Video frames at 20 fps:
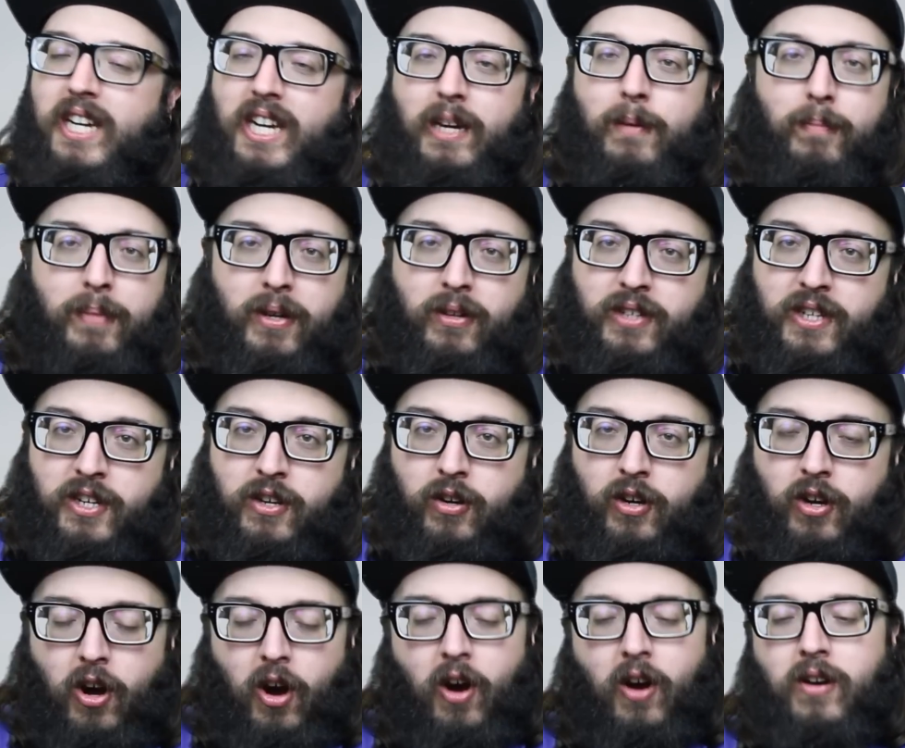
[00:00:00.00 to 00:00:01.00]
Keep building
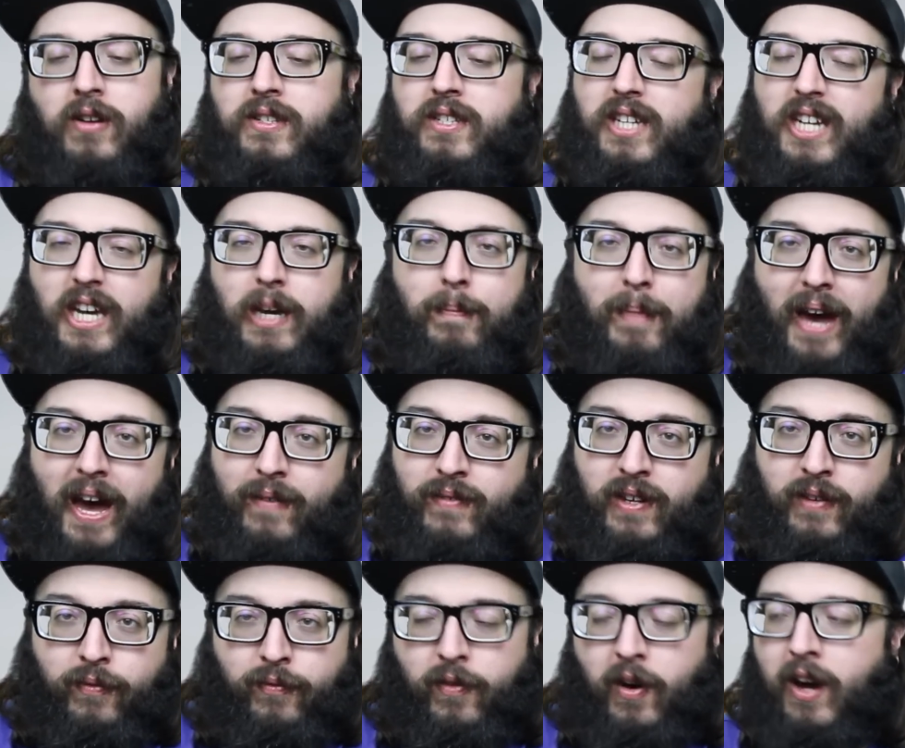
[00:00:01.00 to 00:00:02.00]
your cars, keep
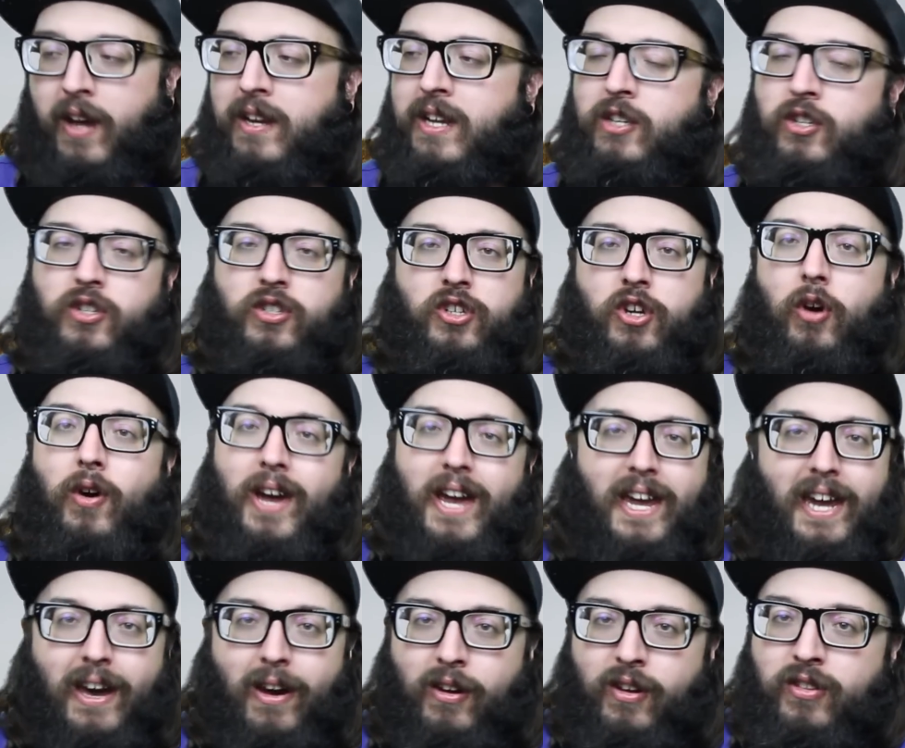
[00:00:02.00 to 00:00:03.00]
having fun, and just go
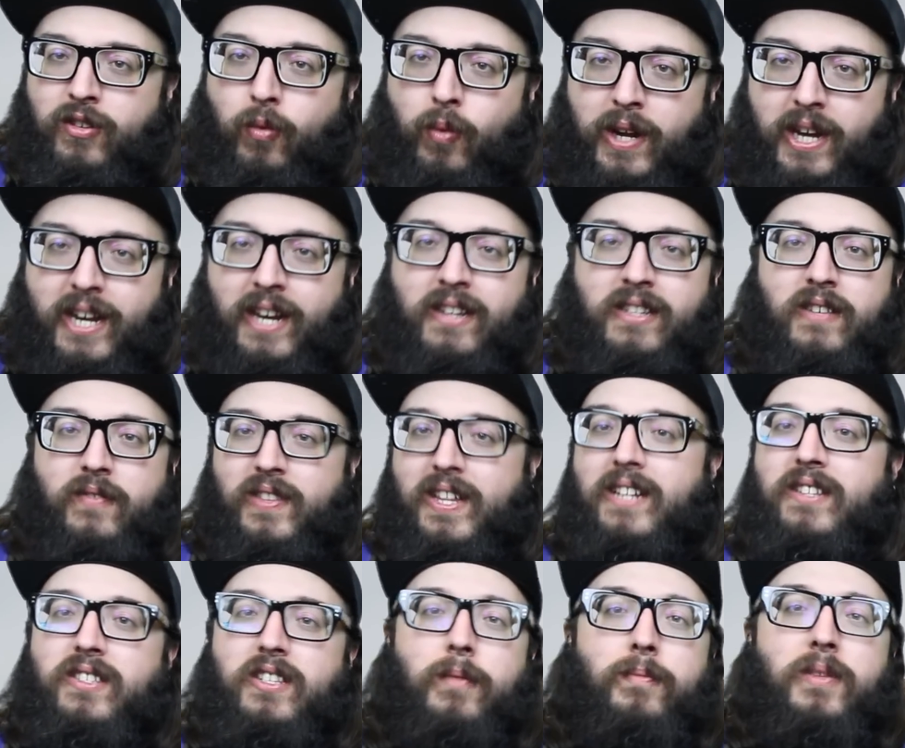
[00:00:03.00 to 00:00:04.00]
hang out on the weekends if
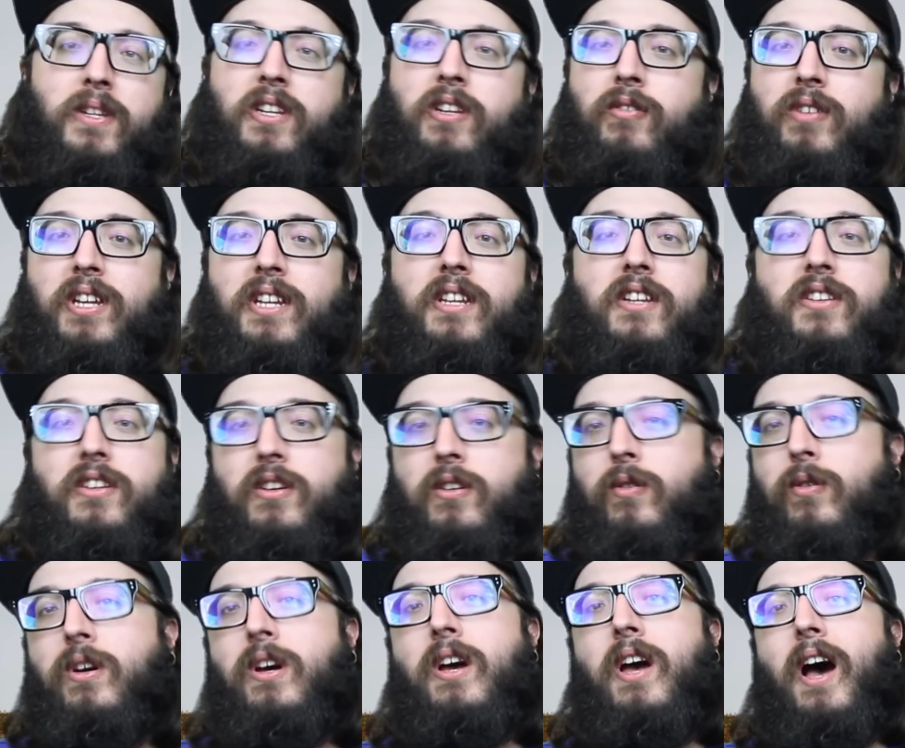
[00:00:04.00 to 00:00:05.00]
that's something you need to
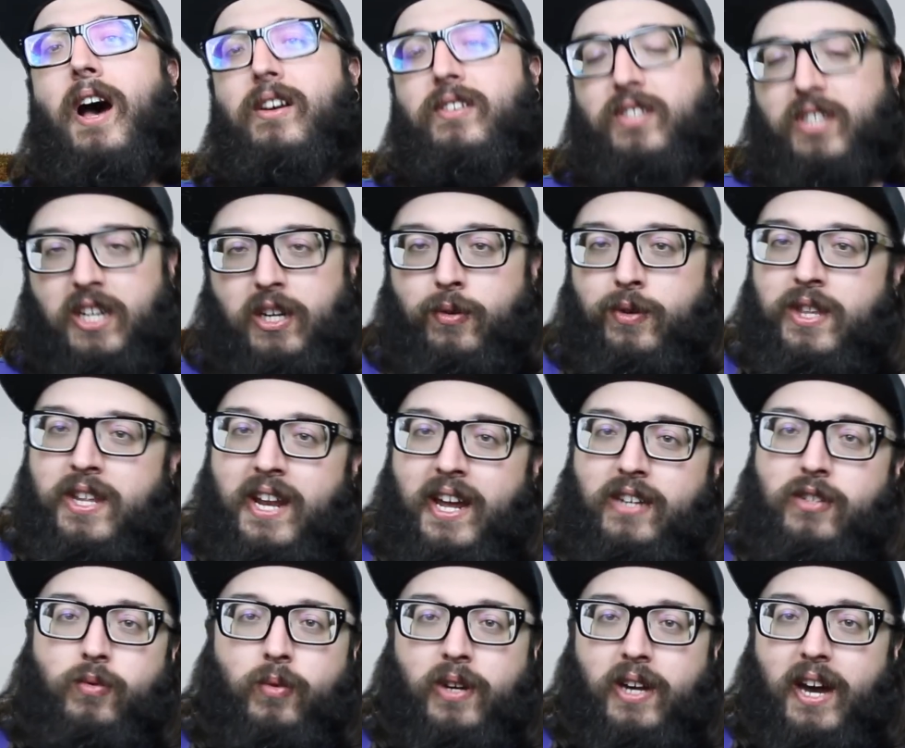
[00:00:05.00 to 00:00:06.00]
do. I'll see you in the
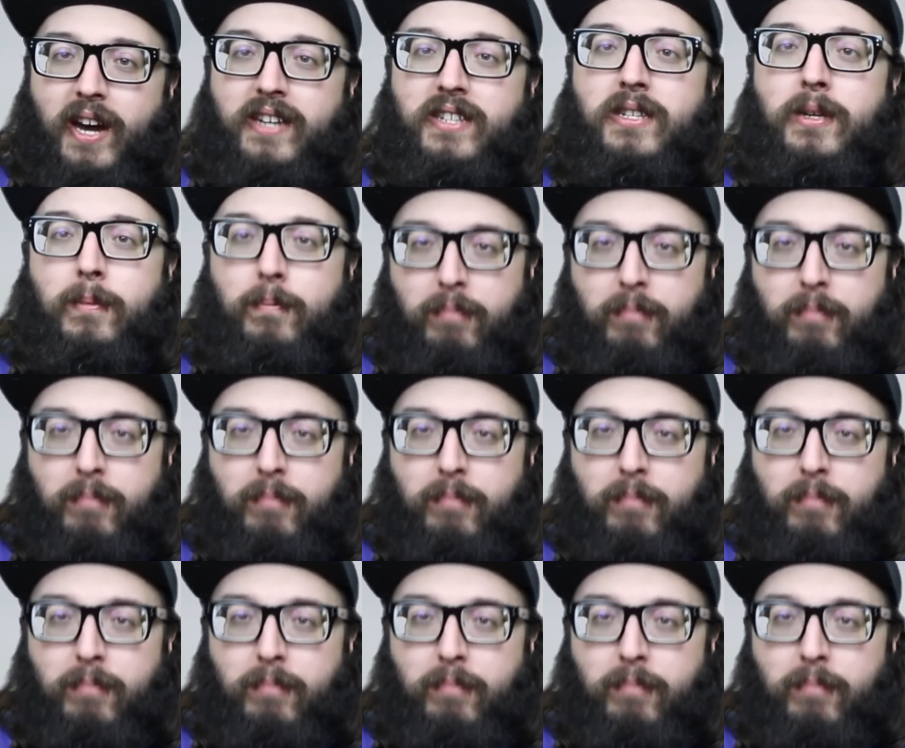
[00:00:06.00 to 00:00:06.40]
next one, guys.